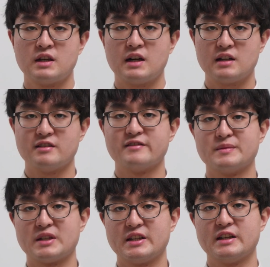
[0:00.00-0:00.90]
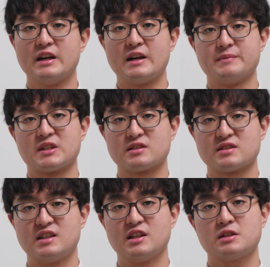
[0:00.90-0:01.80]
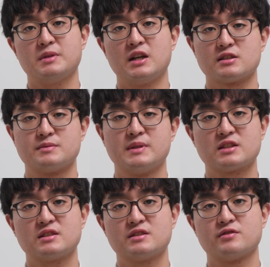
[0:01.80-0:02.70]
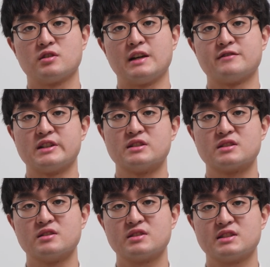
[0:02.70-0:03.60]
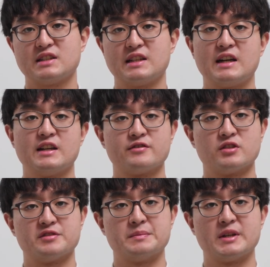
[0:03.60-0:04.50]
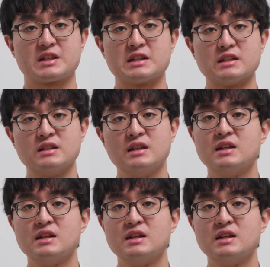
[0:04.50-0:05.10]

Hello everybody, I'm Nicholas Hong, Product Specialist for Life Science Solutions at Heidolph North America.